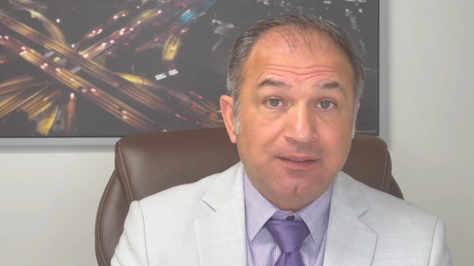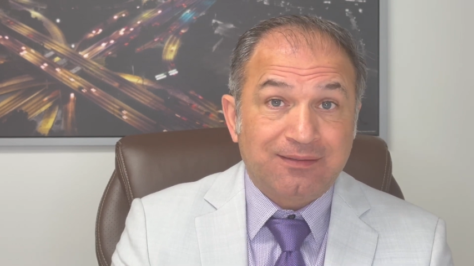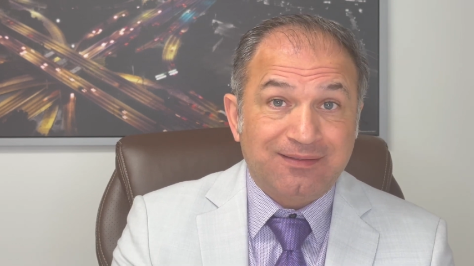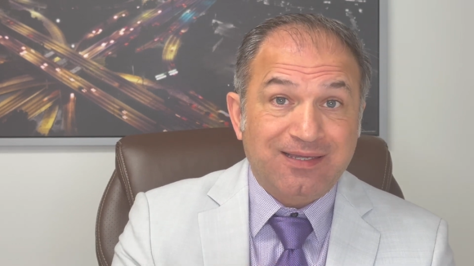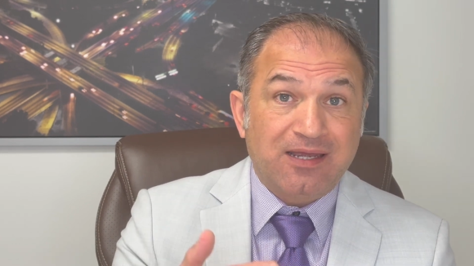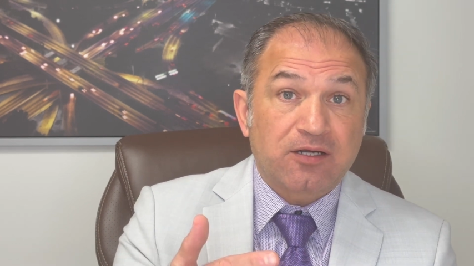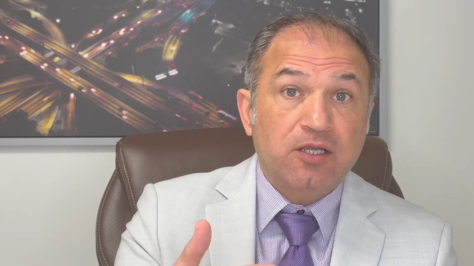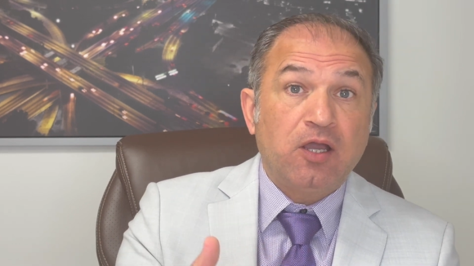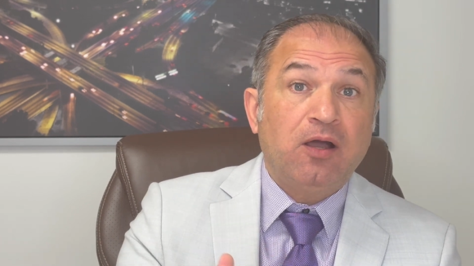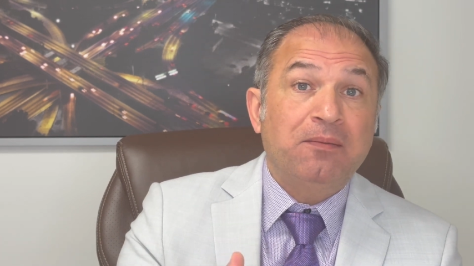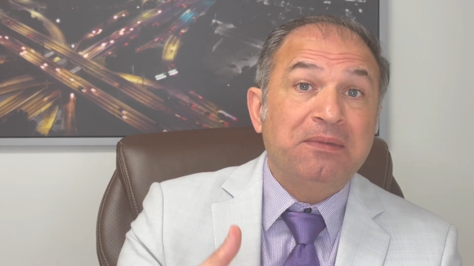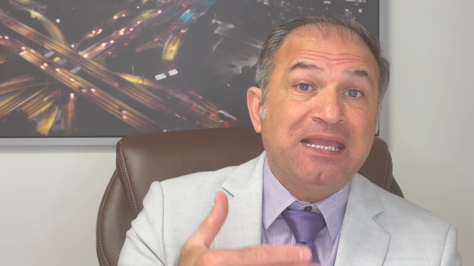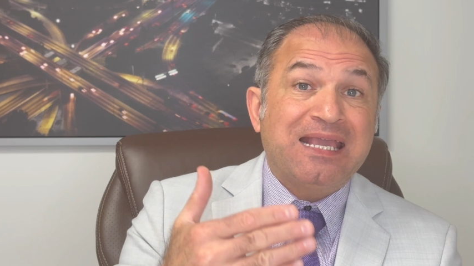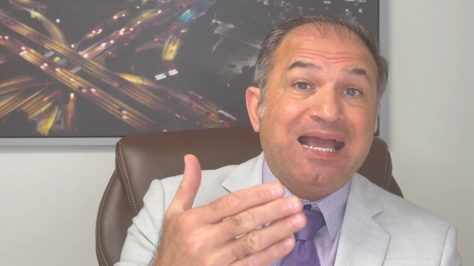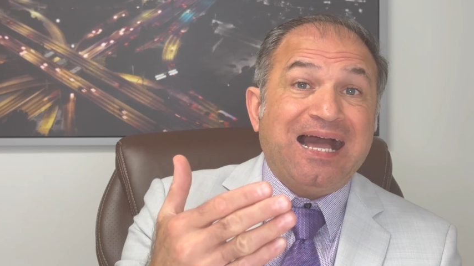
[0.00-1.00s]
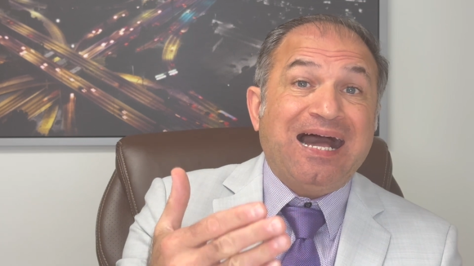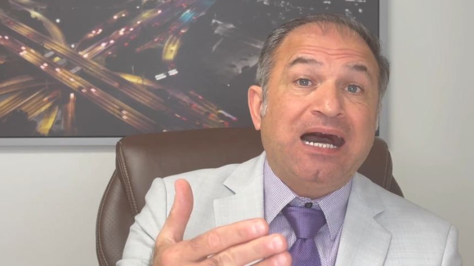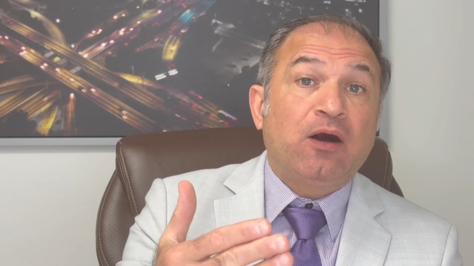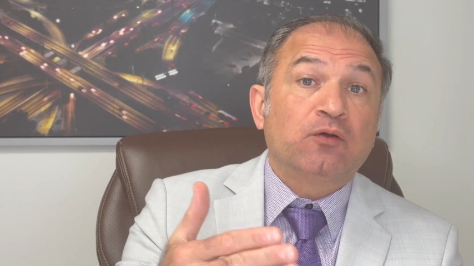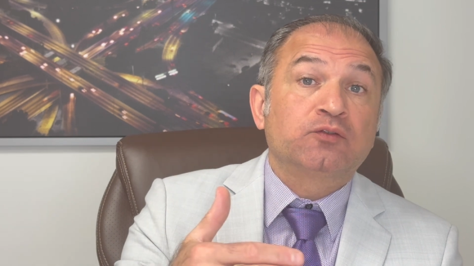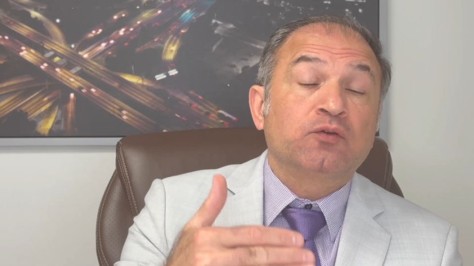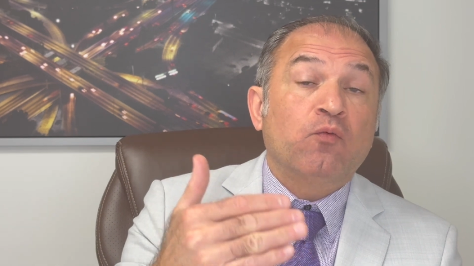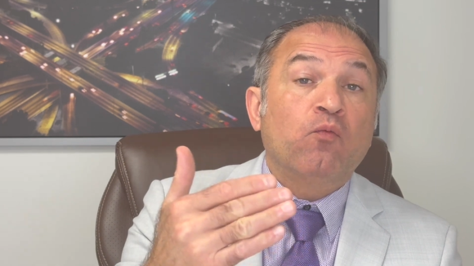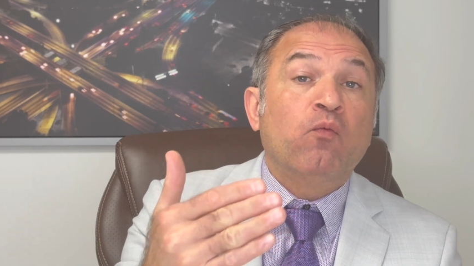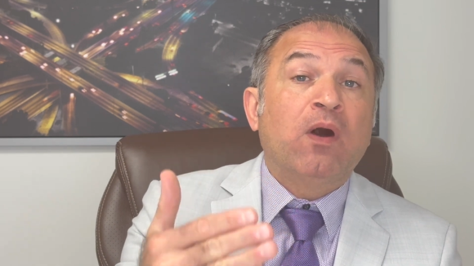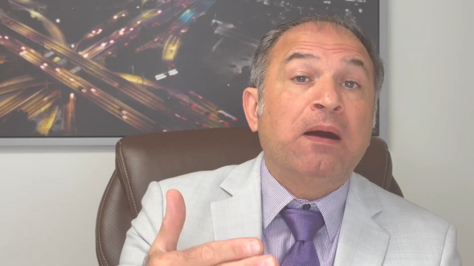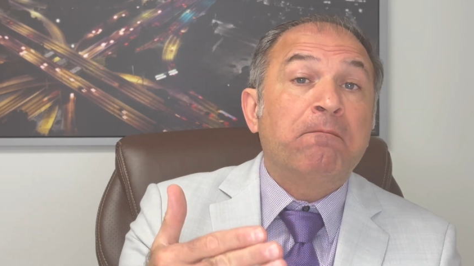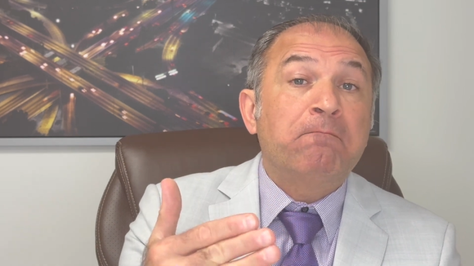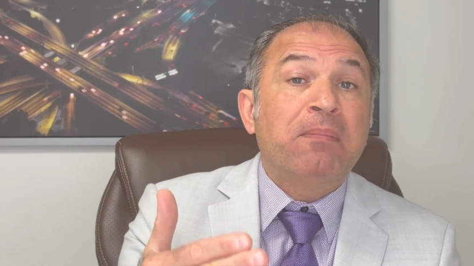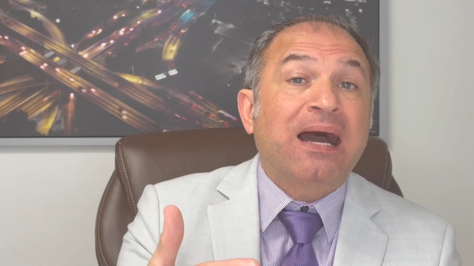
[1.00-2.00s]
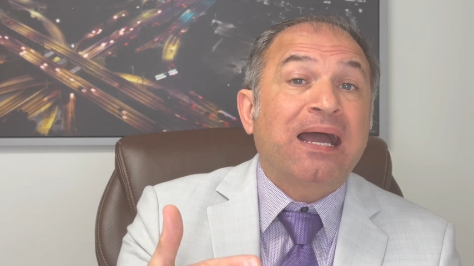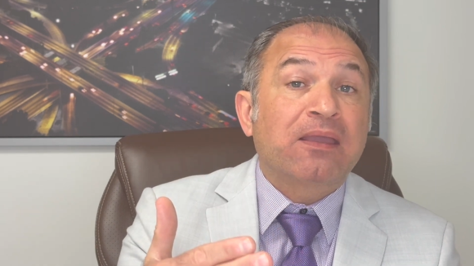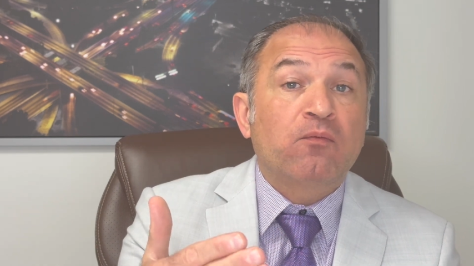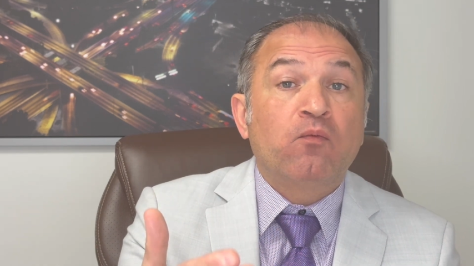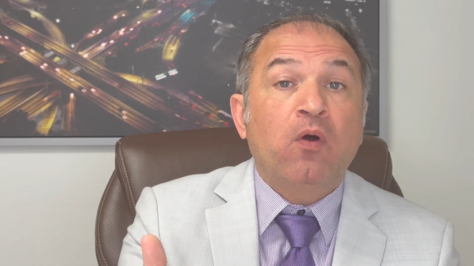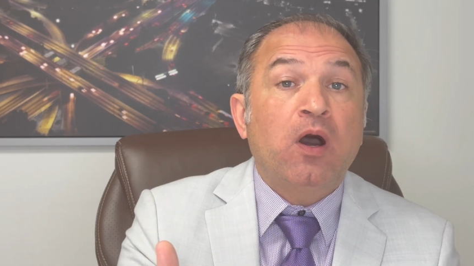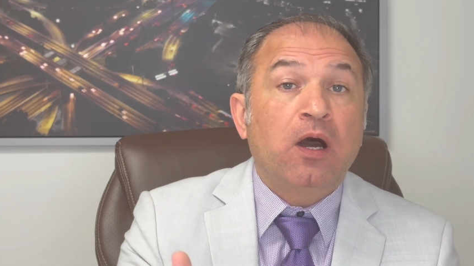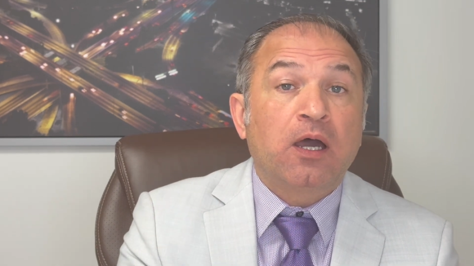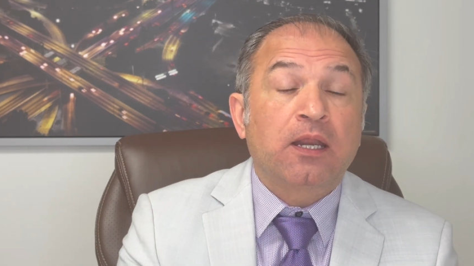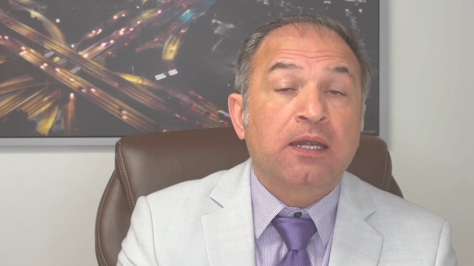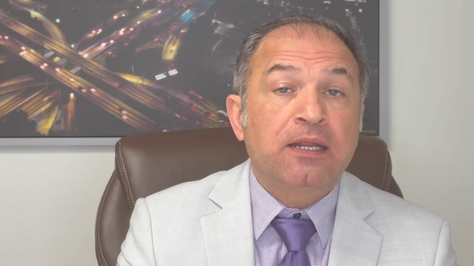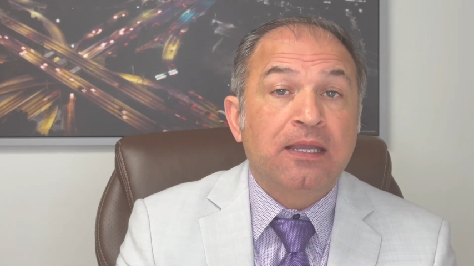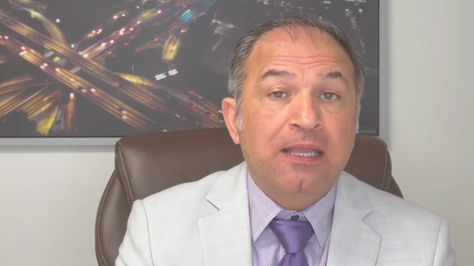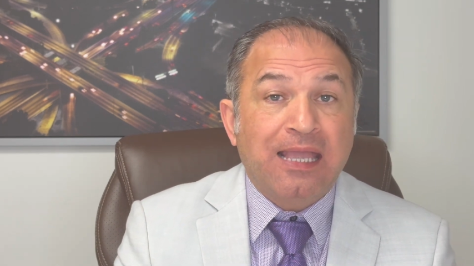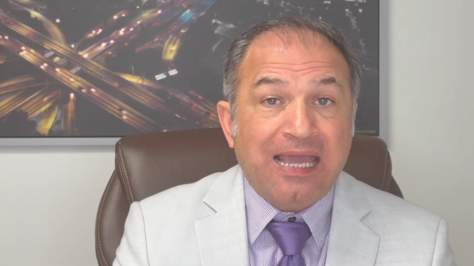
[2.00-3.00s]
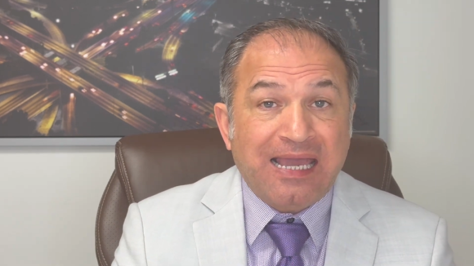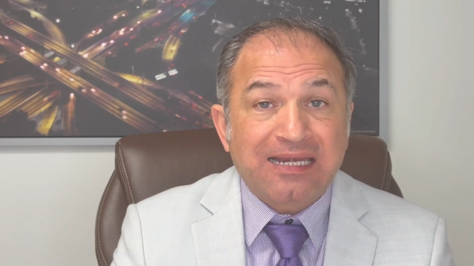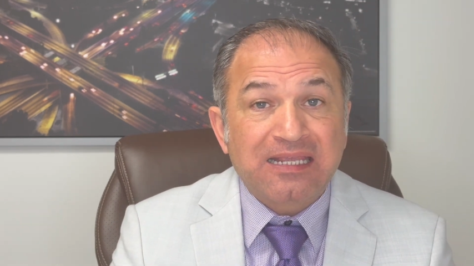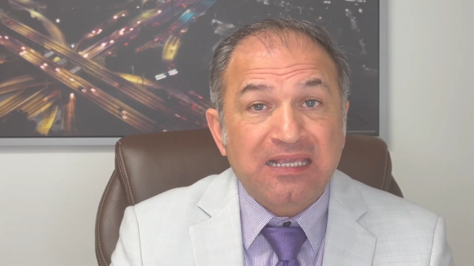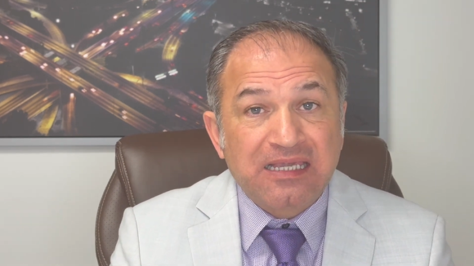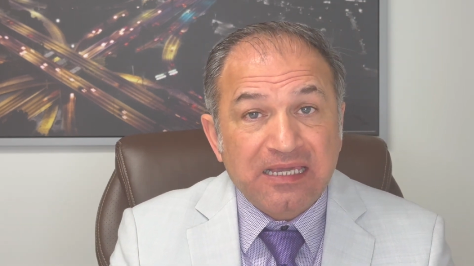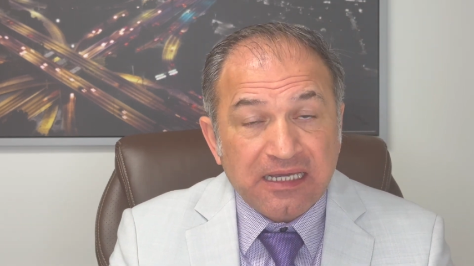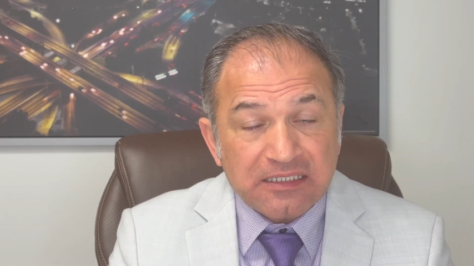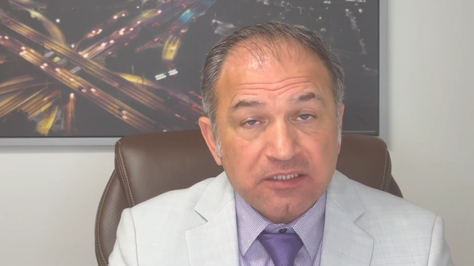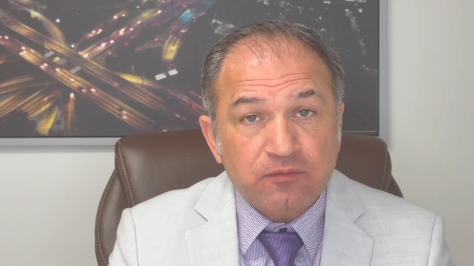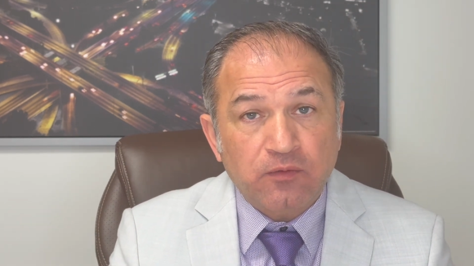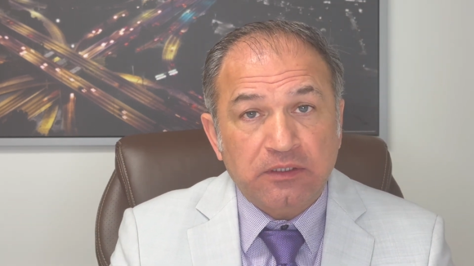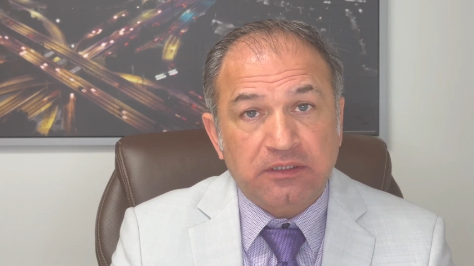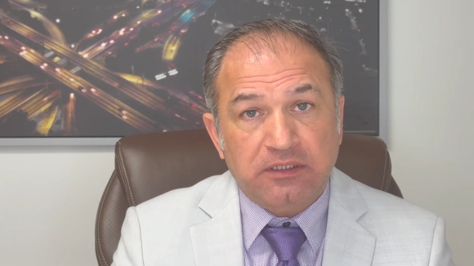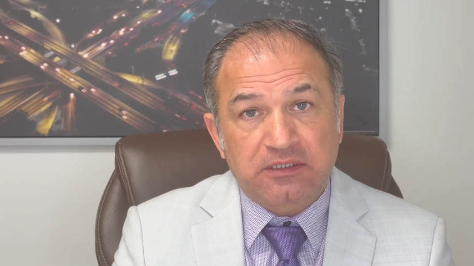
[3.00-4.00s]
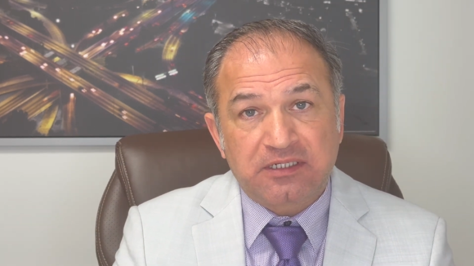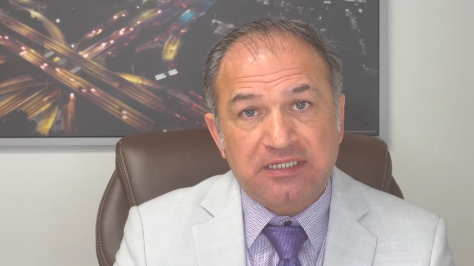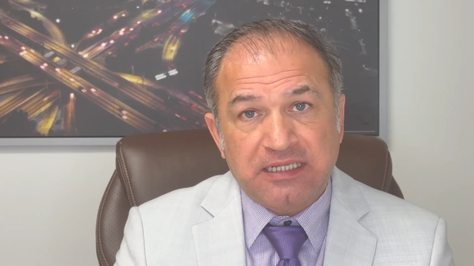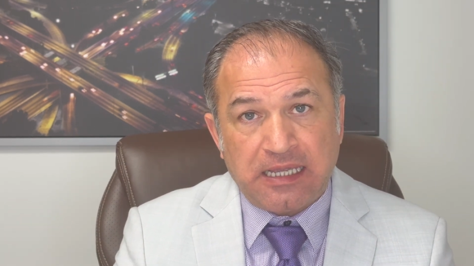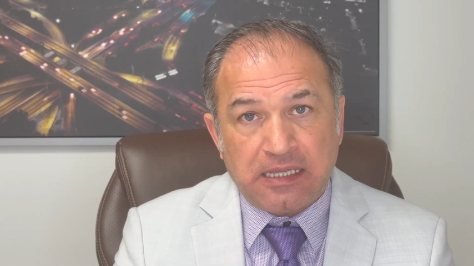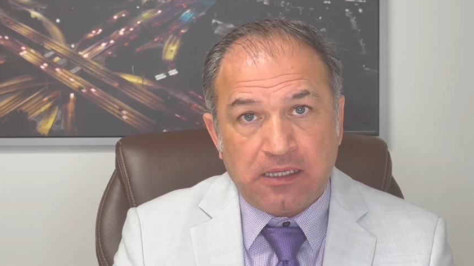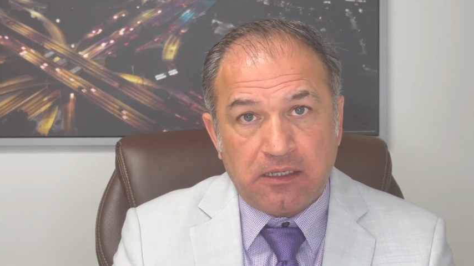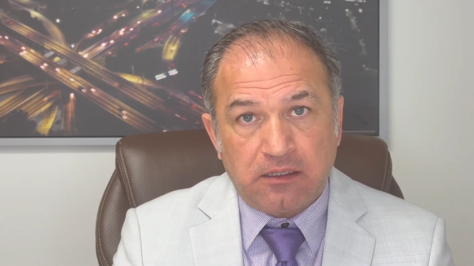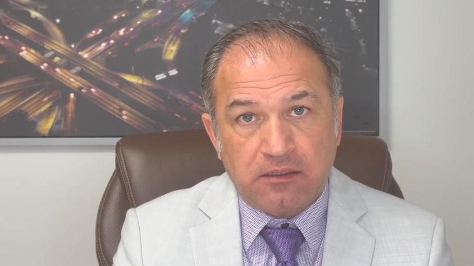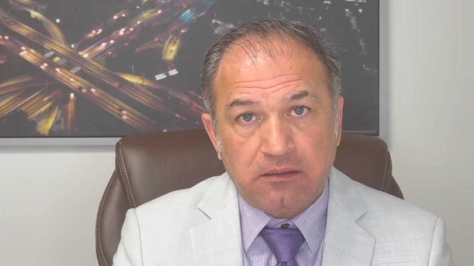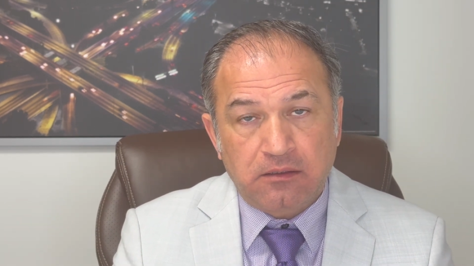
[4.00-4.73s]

they are coming out one by one, and guess what they're saying?